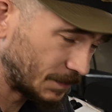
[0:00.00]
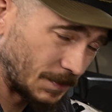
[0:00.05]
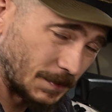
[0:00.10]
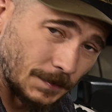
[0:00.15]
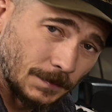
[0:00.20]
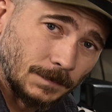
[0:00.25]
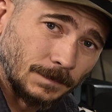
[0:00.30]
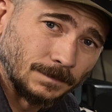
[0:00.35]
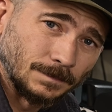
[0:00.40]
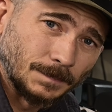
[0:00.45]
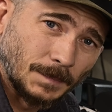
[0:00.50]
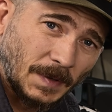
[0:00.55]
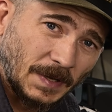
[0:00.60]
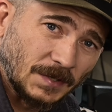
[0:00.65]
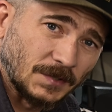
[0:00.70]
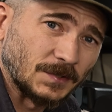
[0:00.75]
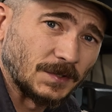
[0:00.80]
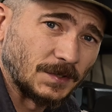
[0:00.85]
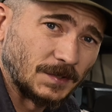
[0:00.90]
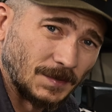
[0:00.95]
you know,
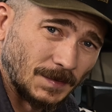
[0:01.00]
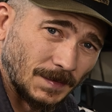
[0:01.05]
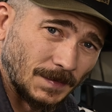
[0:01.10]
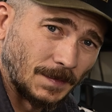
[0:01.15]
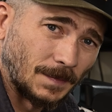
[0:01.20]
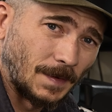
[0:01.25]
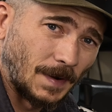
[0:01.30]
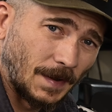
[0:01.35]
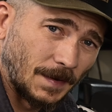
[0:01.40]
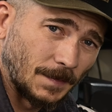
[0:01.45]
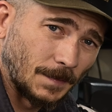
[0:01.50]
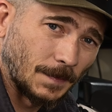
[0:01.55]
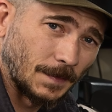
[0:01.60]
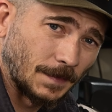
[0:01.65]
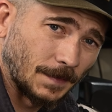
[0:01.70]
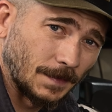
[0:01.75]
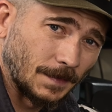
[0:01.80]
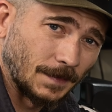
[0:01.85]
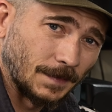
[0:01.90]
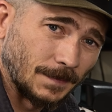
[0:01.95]
make sure you do it in the right
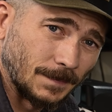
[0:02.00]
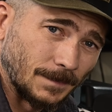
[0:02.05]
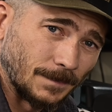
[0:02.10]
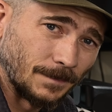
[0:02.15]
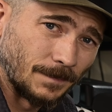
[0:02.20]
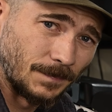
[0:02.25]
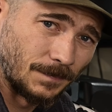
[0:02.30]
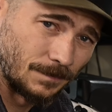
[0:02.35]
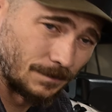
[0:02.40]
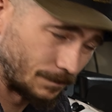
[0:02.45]
order and